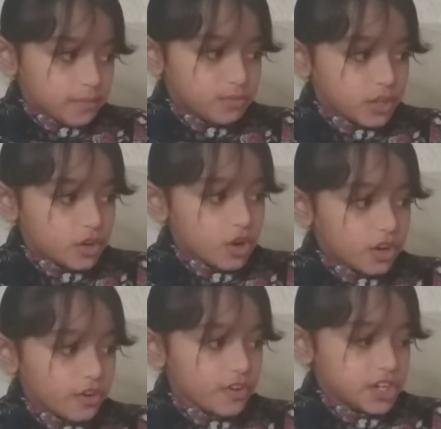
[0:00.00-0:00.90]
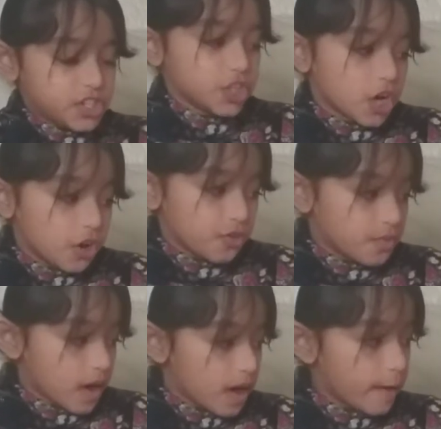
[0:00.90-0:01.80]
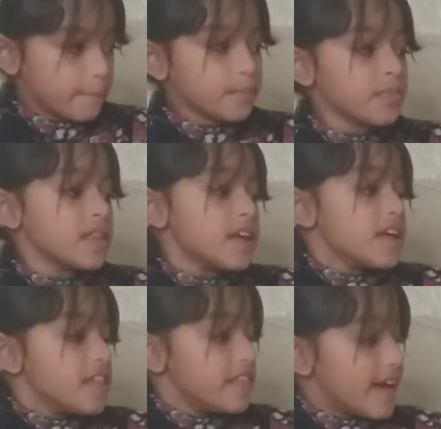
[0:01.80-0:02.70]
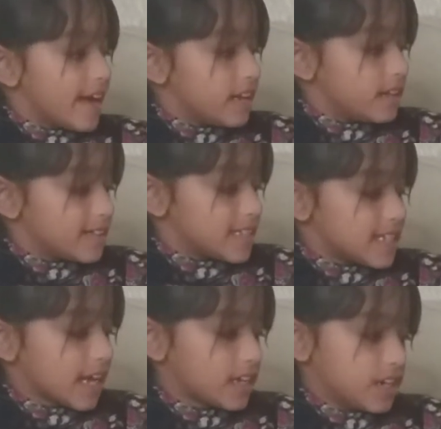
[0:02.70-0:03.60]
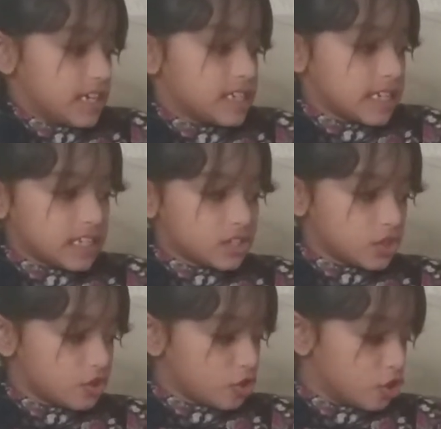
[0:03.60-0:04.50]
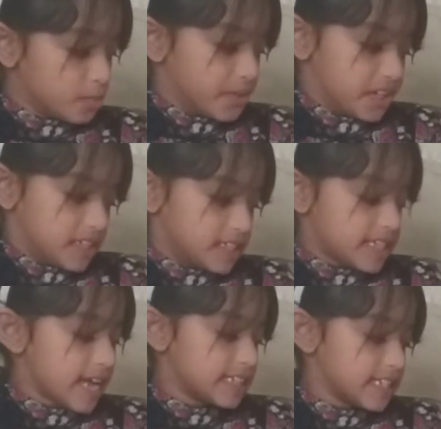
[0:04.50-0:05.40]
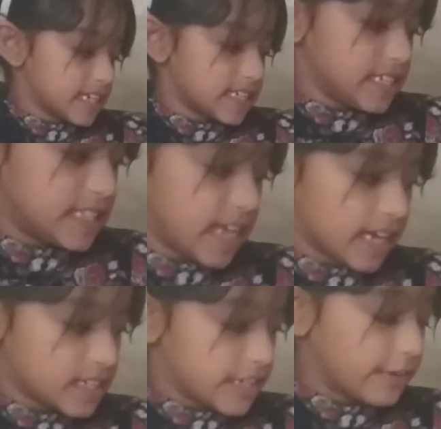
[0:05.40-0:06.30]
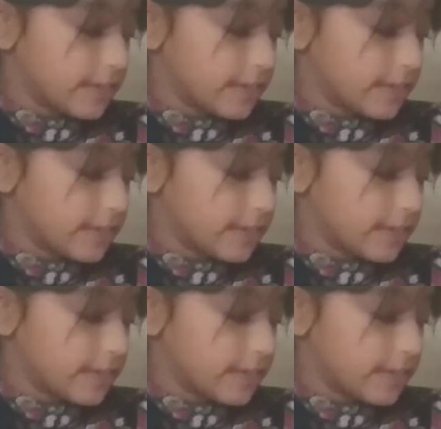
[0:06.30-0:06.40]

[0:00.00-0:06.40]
the Conqueror took over. Then second is the Normans, 1066 till